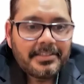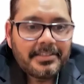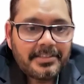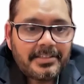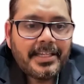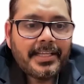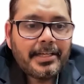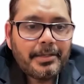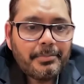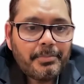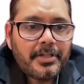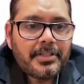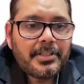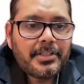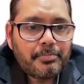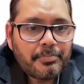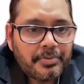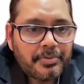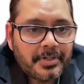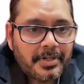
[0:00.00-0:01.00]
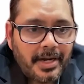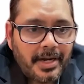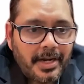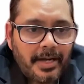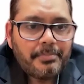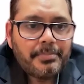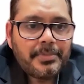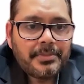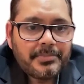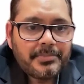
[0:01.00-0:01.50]
think about the
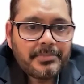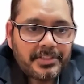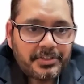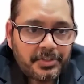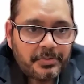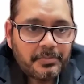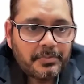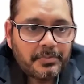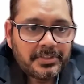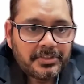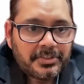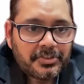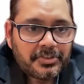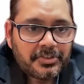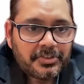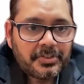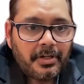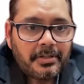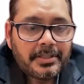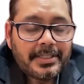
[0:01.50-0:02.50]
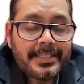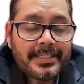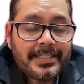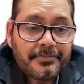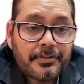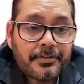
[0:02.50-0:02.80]
problem that you want to solve. And